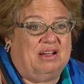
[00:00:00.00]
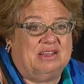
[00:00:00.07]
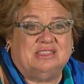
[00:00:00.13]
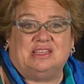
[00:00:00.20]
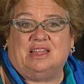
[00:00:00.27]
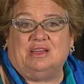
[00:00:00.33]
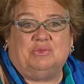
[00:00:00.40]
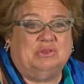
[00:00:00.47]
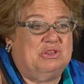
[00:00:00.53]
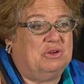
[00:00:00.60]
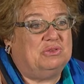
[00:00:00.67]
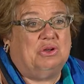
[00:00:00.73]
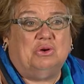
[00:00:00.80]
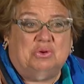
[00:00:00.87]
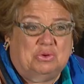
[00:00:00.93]
It's not like we
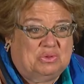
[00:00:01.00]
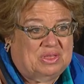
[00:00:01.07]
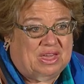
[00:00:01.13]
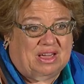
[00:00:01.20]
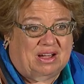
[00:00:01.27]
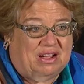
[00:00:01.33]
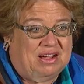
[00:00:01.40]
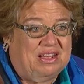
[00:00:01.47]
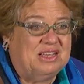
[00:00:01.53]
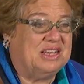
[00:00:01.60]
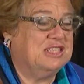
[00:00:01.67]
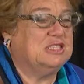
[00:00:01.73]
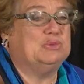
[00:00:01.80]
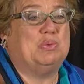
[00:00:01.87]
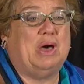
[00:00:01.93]
don't know who they are. You
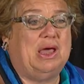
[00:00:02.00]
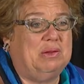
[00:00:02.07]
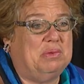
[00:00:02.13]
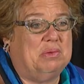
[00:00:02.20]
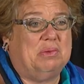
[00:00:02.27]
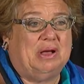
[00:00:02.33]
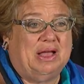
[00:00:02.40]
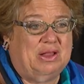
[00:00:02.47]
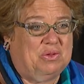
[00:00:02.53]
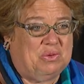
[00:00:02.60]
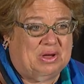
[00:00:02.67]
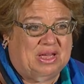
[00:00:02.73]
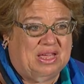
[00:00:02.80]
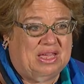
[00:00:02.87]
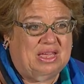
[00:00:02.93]
can spot them a mile
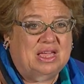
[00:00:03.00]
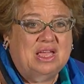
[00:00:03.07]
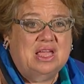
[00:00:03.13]
away.